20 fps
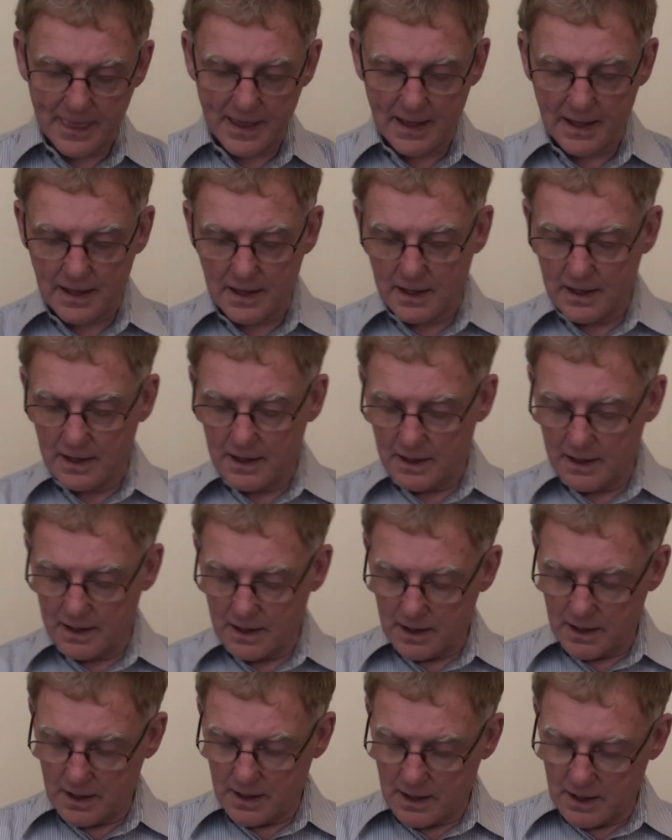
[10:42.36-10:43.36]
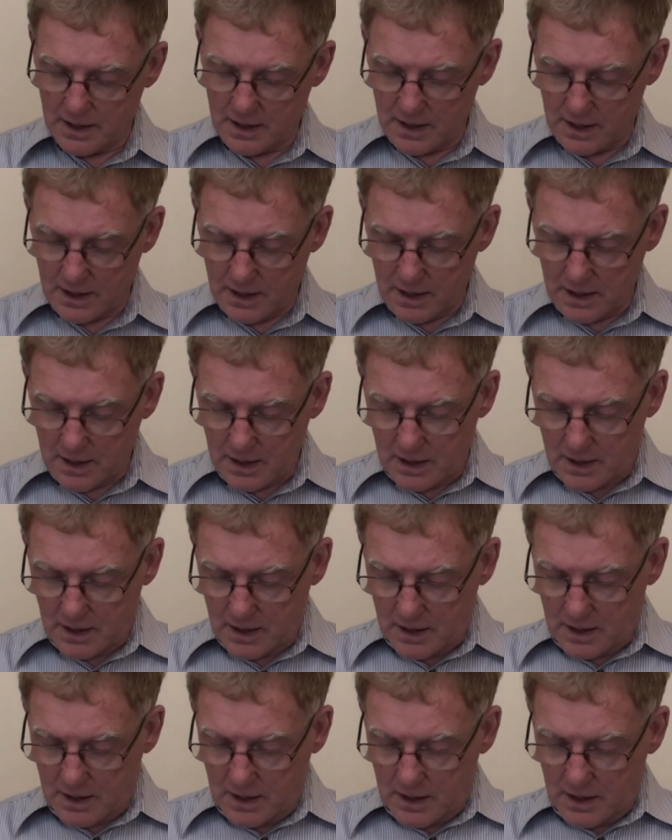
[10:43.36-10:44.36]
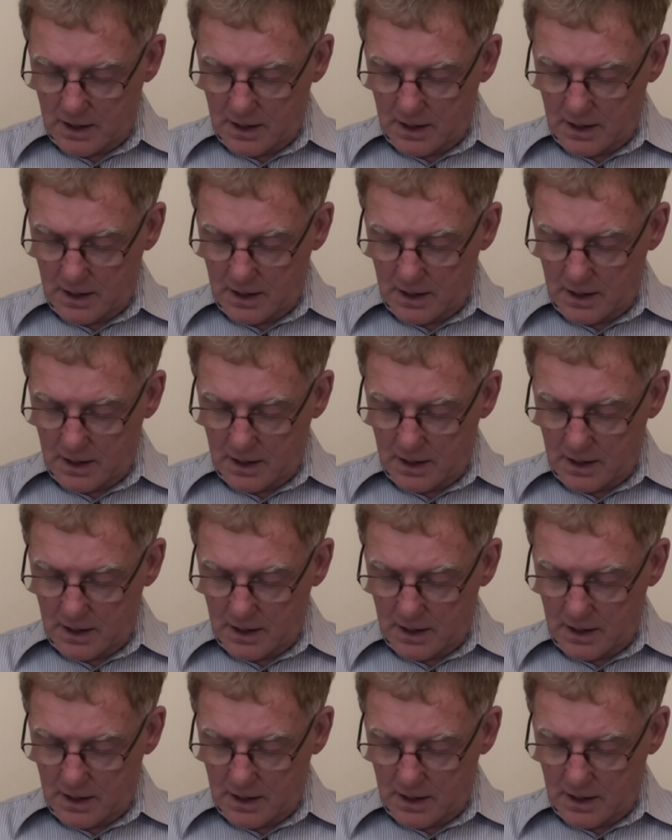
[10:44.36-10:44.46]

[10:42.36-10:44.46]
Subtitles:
No one is speaking in this clip.